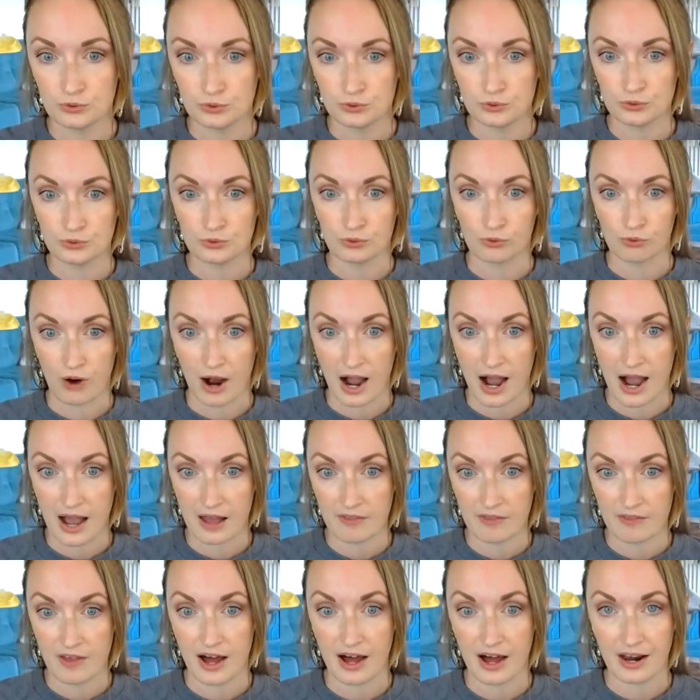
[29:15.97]
ride
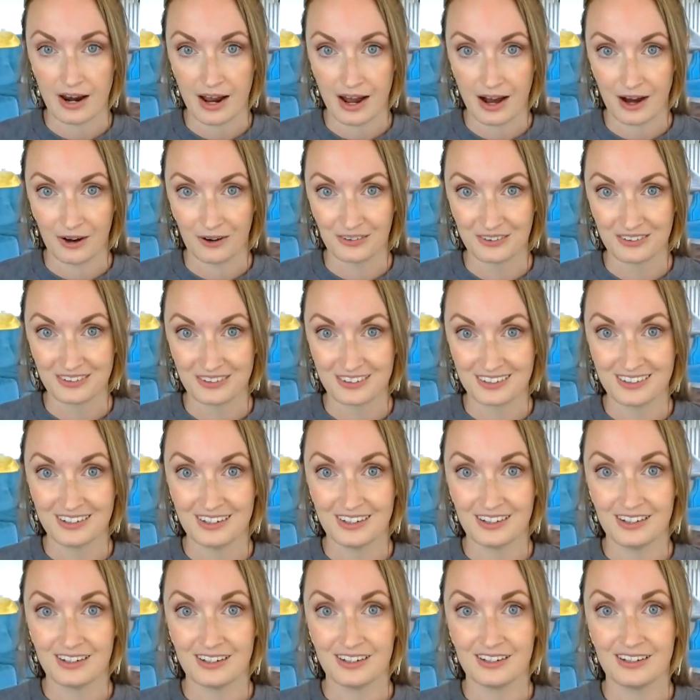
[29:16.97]
that out,
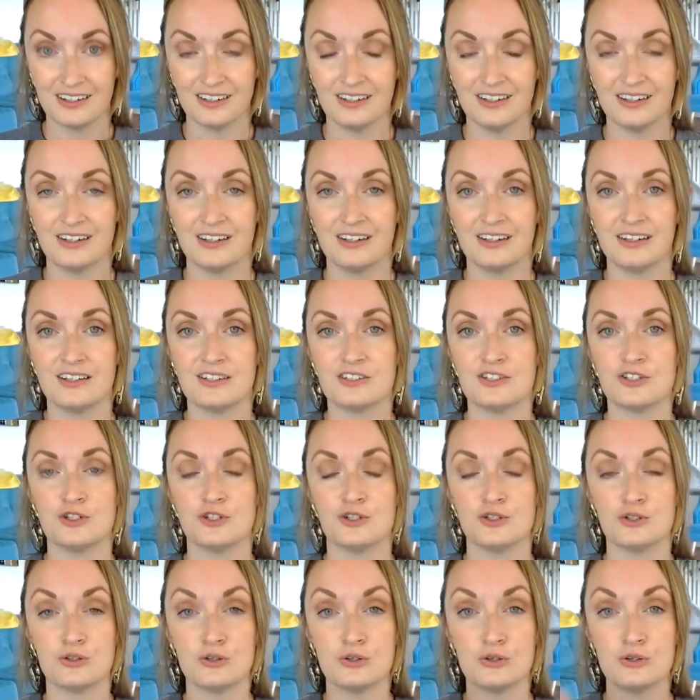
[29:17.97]

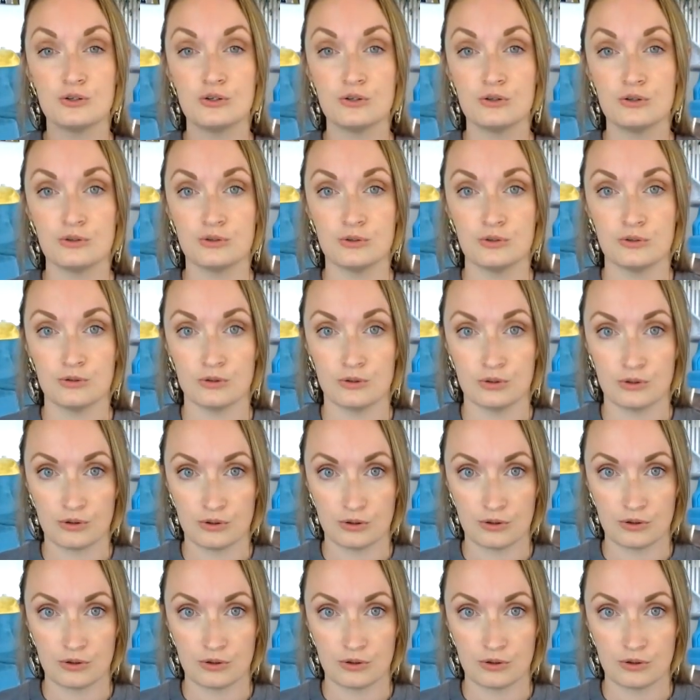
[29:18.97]
soothe